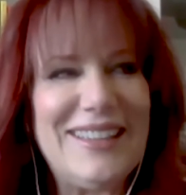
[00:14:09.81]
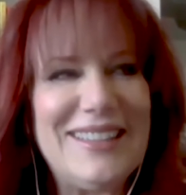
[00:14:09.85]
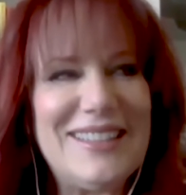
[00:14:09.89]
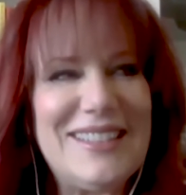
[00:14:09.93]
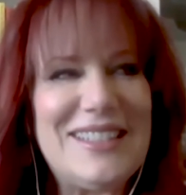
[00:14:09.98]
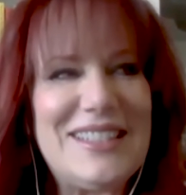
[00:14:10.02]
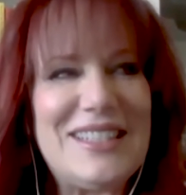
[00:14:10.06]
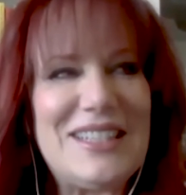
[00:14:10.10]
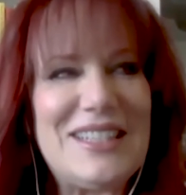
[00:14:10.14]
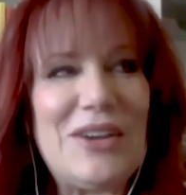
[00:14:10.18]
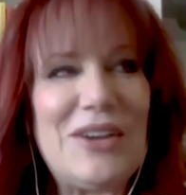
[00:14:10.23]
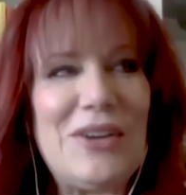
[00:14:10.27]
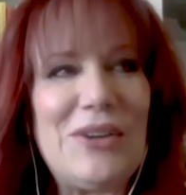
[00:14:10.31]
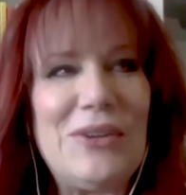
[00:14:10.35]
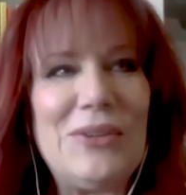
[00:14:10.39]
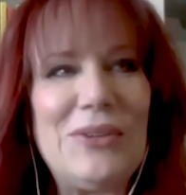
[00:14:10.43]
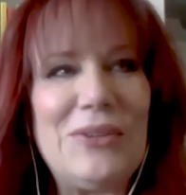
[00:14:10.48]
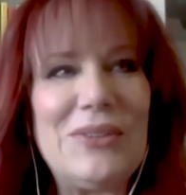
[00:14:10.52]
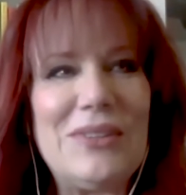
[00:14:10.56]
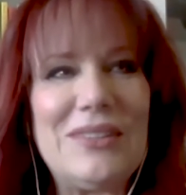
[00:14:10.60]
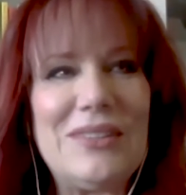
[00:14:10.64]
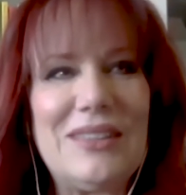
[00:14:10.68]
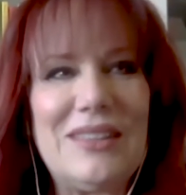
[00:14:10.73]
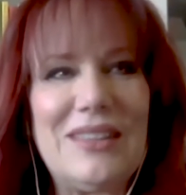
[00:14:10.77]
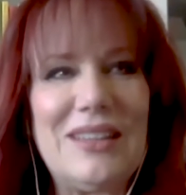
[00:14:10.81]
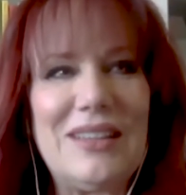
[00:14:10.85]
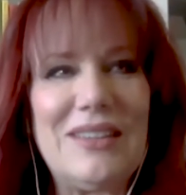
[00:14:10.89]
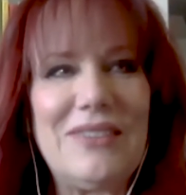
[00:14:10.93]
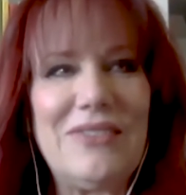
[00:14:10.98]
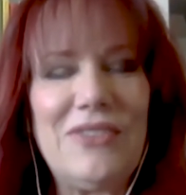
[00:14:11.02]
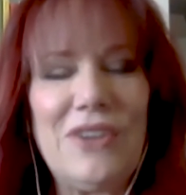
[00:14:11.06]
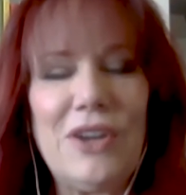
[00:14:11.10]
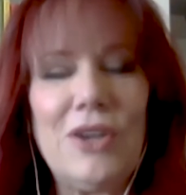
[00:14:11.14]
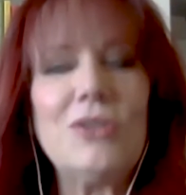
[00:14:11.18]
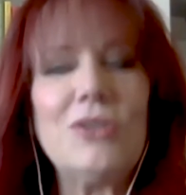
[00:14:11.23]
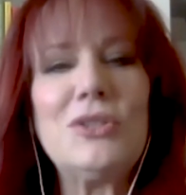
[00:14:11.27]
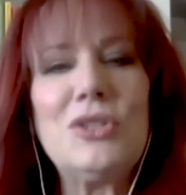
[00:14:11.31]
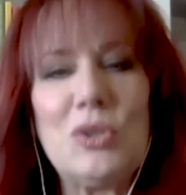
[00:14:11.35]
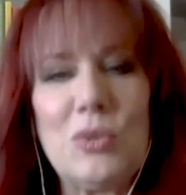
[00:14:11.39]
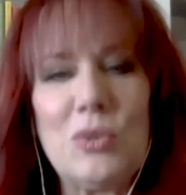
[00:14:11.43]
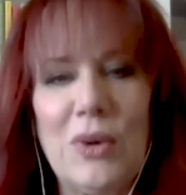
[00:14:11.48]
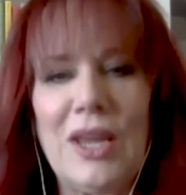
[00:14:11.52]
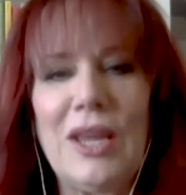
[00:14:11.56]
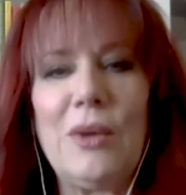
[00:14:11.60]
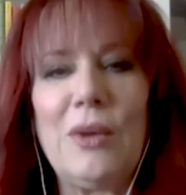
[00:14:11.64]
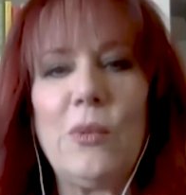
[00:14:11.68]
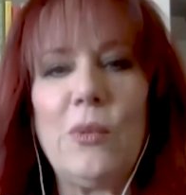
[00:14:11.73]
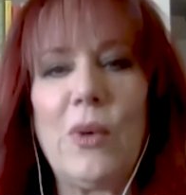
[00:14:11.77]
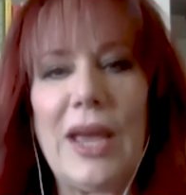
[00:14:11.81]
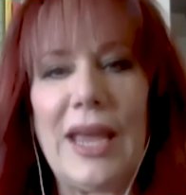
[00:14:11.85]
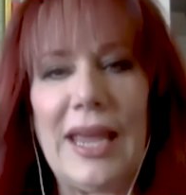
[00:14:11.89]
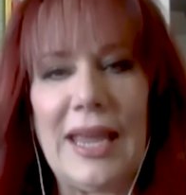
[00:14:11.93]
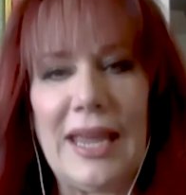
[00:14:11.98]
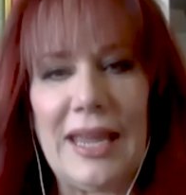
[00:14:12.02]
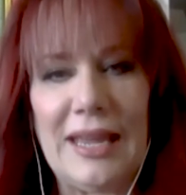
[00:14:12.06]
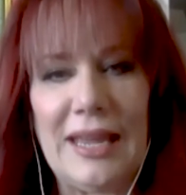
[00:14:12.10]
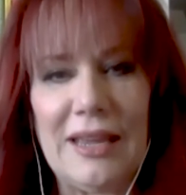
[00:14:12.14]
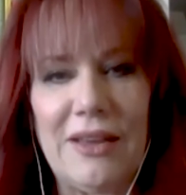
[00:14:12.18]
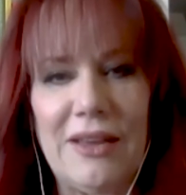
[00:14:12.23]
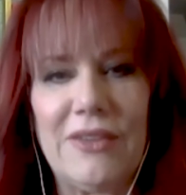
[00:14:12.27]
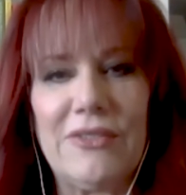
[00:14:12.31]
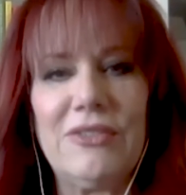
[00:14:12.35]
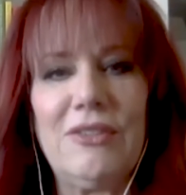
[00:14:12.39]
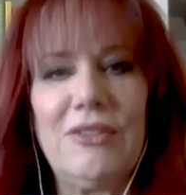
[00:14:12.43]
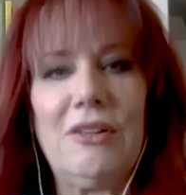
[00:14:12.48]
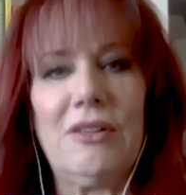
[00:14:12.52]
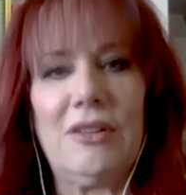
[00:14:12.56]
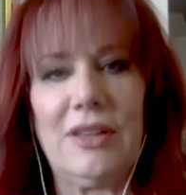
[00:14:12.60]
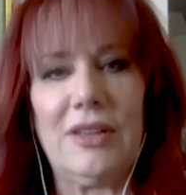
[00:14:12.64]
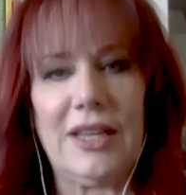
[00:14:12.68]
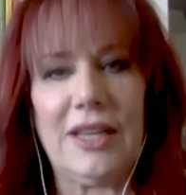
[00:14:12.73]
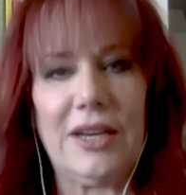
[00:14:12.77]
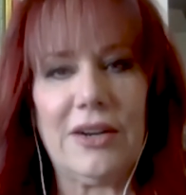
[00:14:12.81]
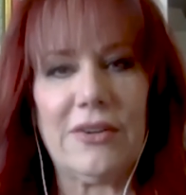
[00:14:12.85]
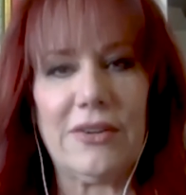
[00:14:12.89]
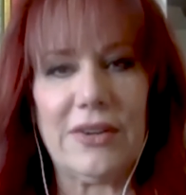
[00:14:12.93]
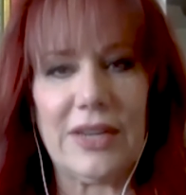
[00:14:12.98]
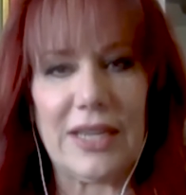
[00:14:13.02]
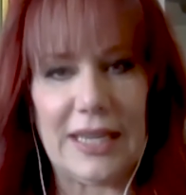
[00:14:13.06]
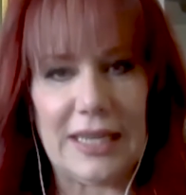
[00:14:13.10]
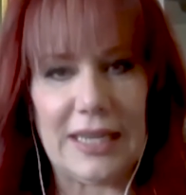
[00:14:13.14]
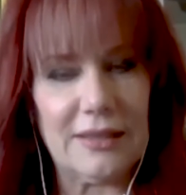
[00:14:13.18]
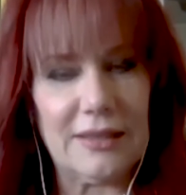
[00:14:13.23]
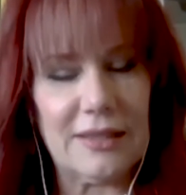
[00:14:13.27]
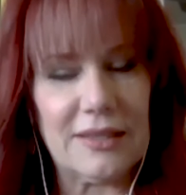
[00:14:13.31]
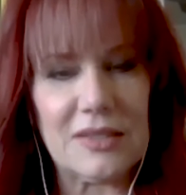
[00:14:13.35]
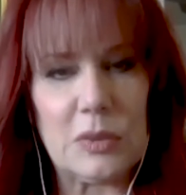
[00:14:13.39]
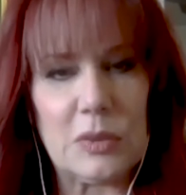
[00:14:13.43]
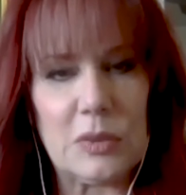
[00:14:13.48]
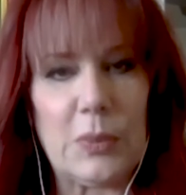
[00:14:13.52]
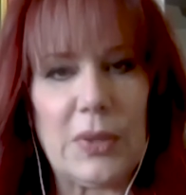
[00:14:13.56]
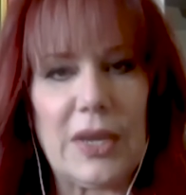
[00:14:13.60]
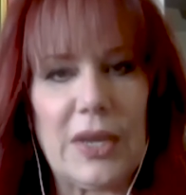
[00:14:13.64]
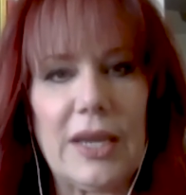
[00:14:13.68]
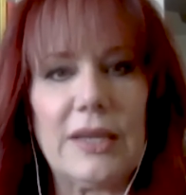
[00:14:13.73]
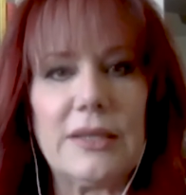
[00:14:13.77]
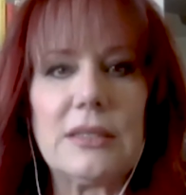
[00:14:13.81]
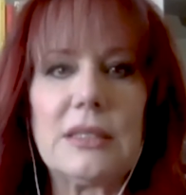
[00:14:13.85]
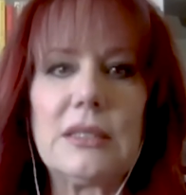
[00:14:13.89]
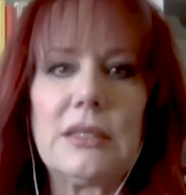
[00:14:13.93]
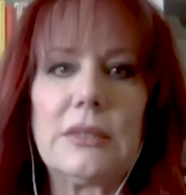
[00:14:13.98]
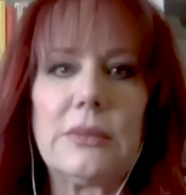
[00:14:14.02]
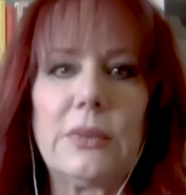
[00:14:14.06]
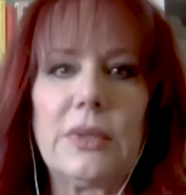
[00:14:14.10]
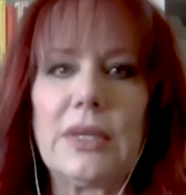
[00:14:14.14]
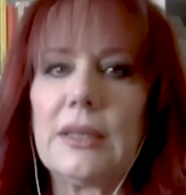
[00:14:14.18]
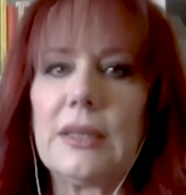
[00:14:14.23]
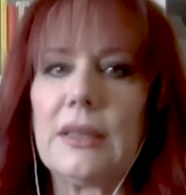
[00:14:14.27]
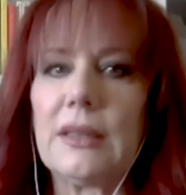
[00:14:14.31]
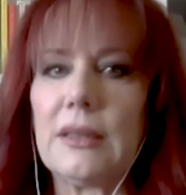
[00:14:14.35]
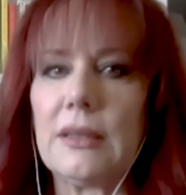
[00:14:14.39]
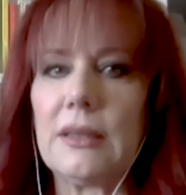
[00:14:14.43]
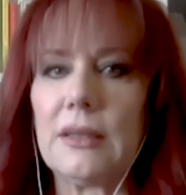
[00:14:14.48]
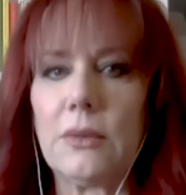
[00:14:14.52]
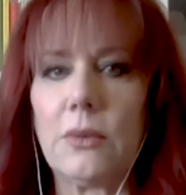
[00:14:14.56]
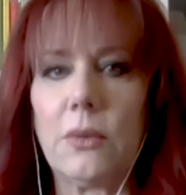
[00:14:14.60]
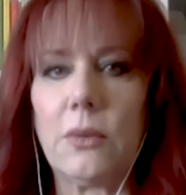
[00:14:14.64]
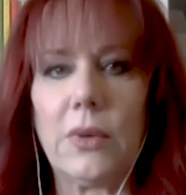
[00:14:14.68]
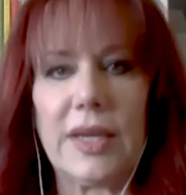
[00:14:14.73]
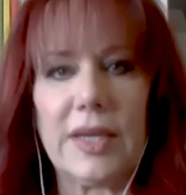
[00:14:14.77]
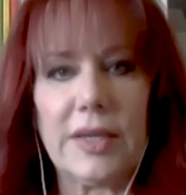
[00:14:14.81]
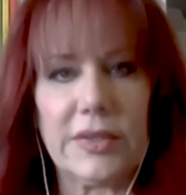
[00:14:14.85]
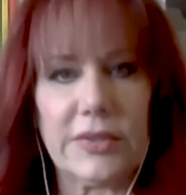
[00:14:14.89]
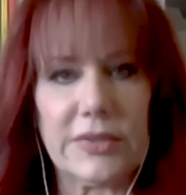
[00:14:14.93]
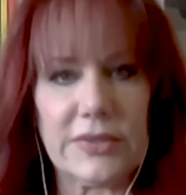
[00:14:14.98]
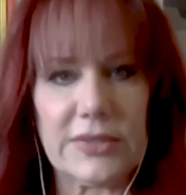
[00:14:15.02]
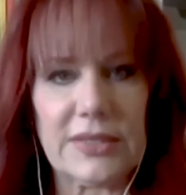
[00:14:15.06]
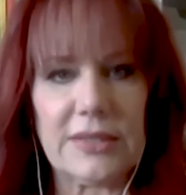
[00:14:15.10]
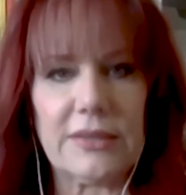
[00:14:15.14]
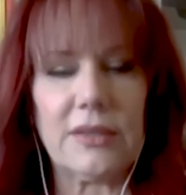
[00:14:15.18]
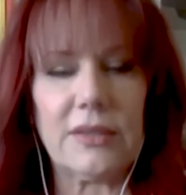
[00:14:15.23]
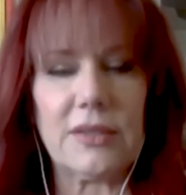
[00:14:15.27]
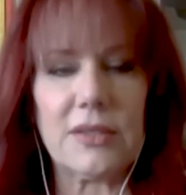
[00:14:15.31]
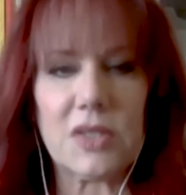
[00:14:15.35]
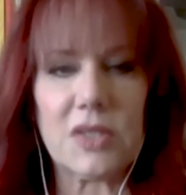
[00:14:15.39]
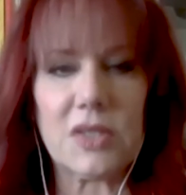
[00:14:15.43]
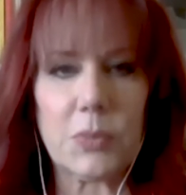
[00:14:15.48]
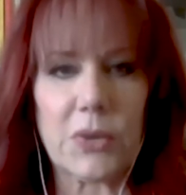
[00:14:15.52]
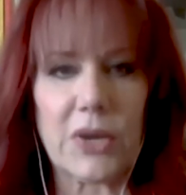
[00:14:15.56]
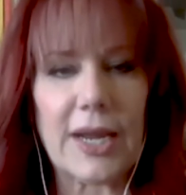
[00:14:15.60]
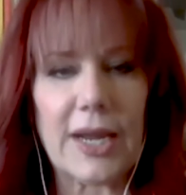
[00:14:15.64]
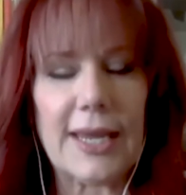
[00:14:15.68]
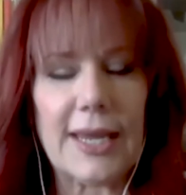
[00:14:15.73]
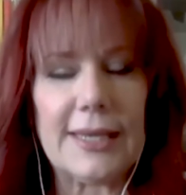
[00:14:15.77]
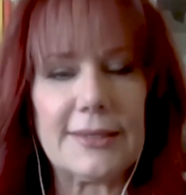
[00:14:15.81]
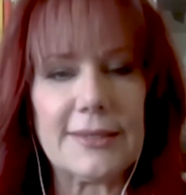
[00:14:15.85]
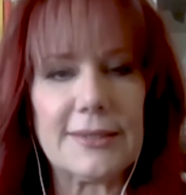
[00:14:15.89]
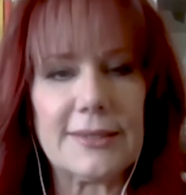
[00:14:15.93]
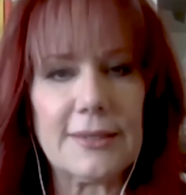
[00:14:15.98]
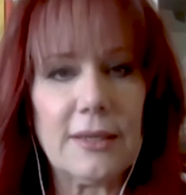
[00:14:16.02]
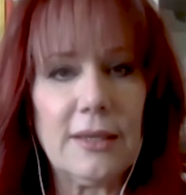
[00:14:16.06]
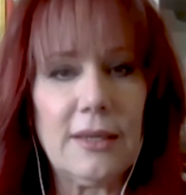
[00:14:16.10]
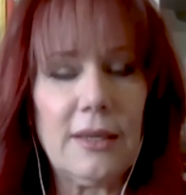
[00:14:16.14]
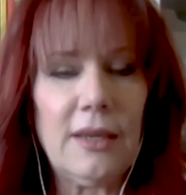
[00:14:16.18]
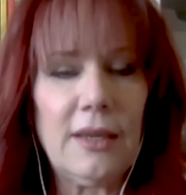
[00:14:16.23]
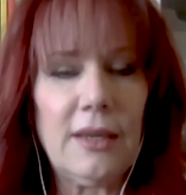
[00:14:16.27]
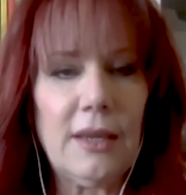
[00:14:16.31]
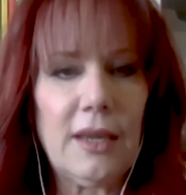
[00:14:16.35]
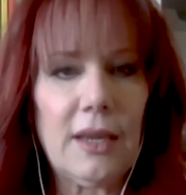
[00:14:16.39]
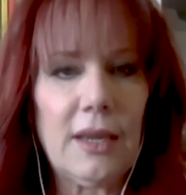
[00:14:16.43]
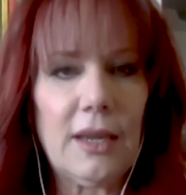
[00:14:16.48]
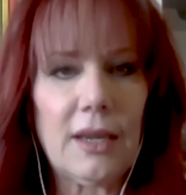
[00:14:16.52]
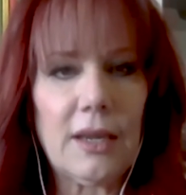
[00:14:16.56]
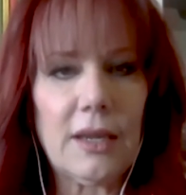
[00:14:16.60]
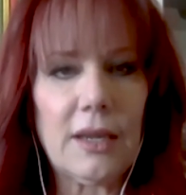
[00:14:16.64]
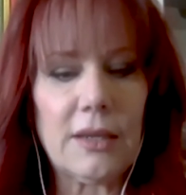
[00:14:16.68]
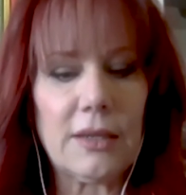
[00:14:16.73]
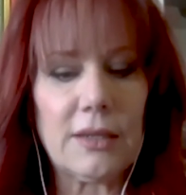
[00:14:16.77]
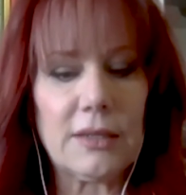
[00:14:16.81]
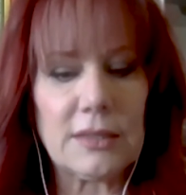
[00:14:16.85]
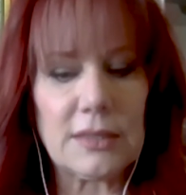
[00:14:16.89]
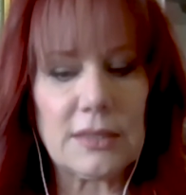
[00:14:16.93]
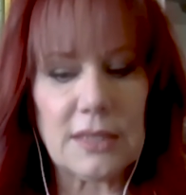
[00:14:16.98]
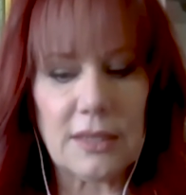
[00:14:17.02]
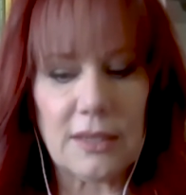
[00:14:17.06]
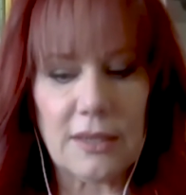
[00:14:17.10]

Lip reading: So the feng shui way of clearing the space with the oils and the sprays, and